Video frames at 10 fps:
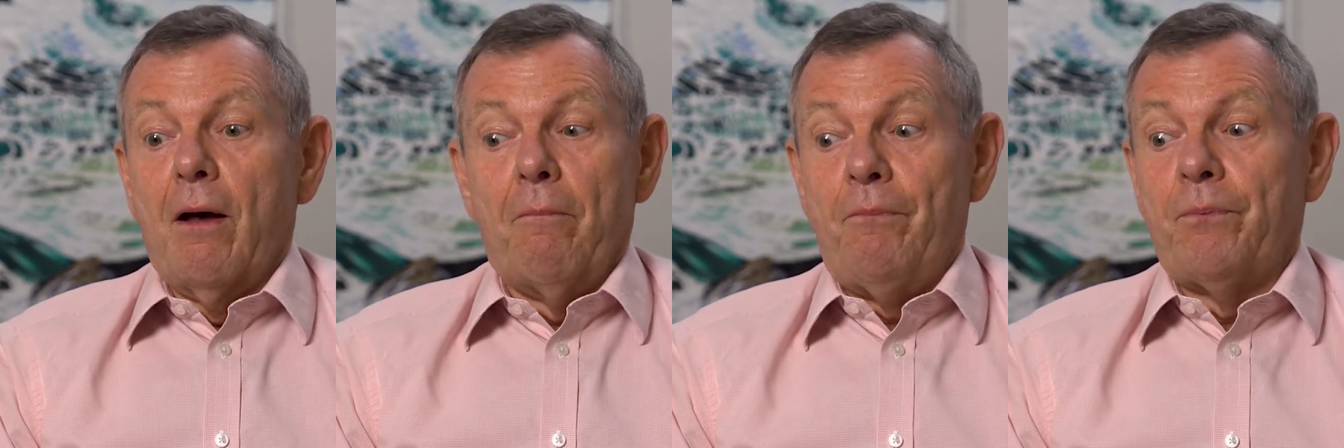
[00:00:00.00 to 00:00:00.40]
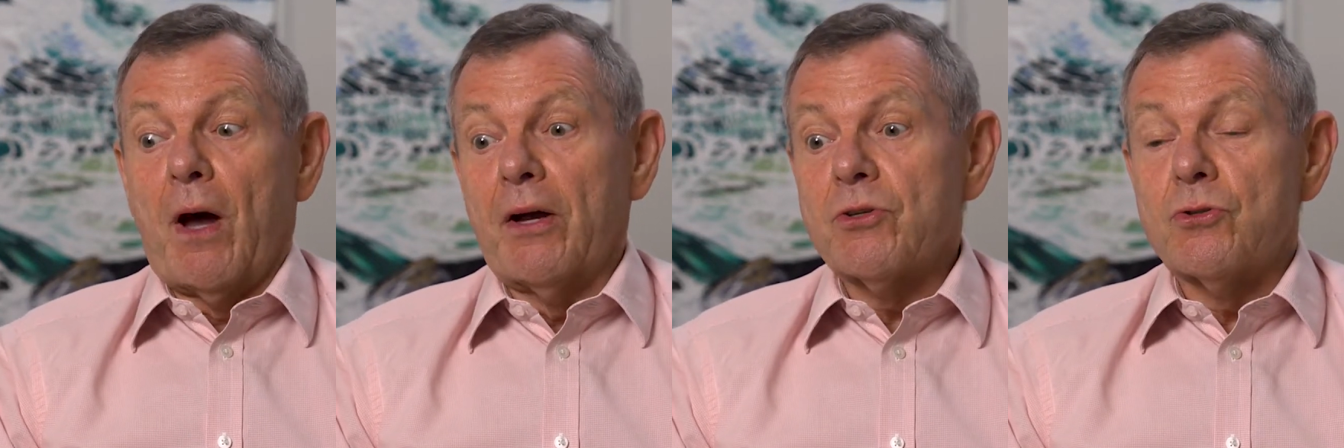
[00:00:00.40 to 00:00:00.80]

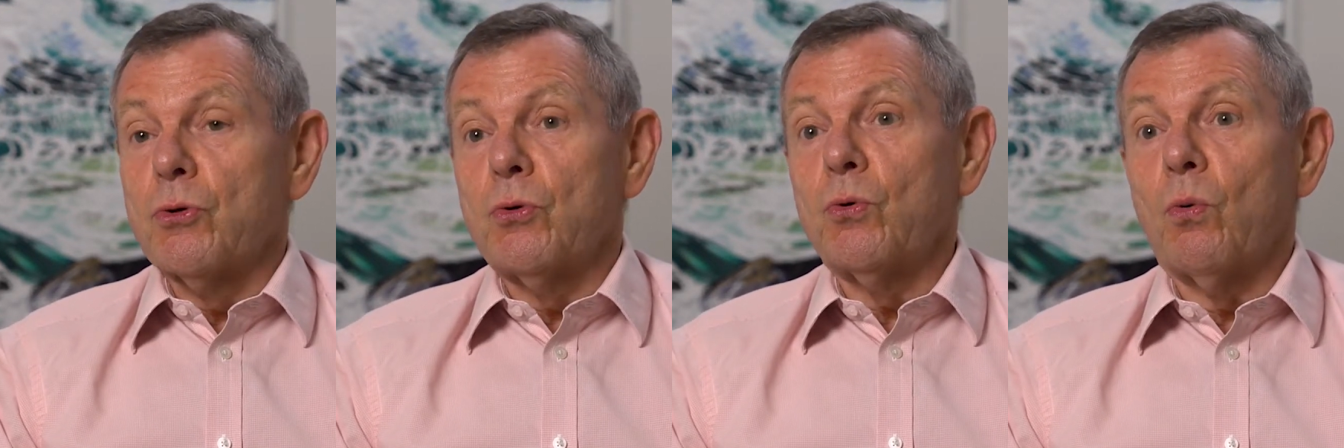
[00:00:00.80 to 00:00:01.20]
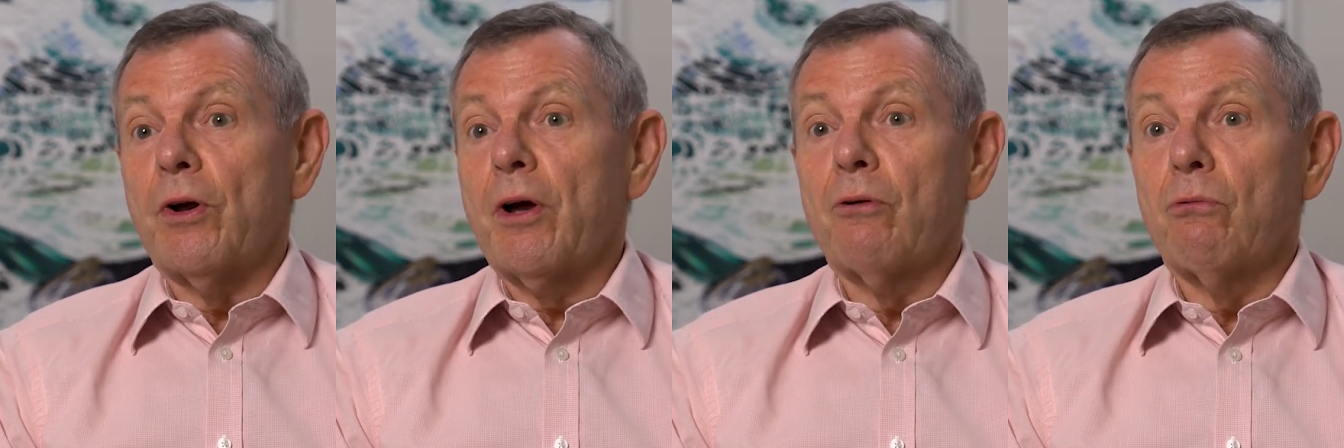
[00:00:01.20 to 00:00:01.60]
I just do
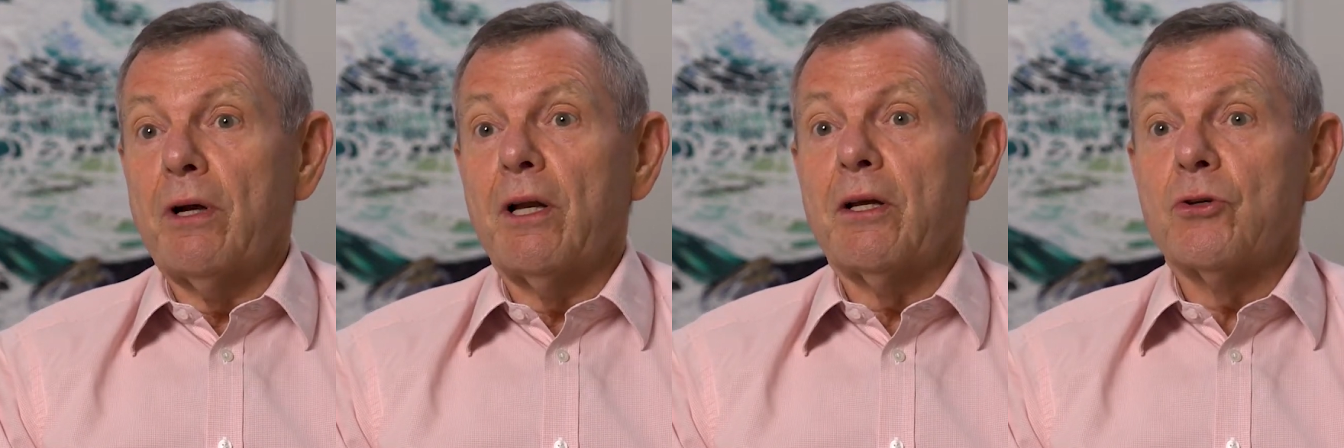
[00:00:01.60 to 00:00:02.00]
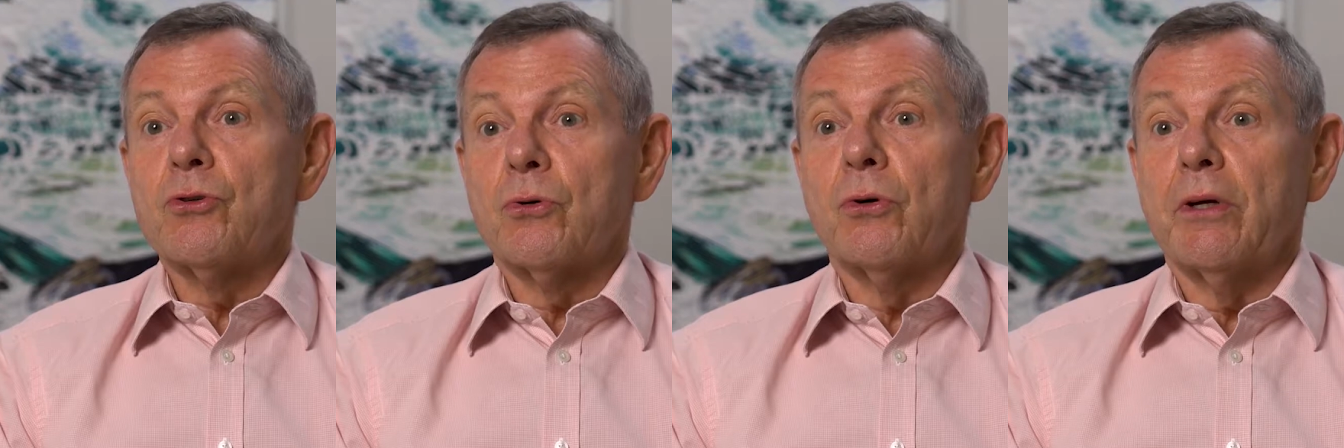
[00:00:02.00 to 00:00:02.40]
what I really
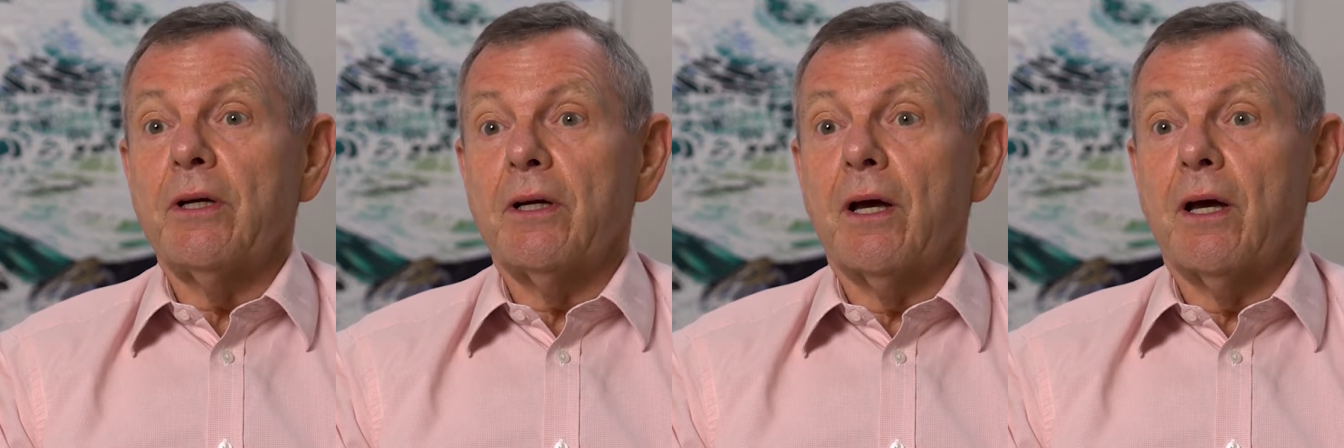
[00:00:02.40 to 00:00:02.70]
enjoy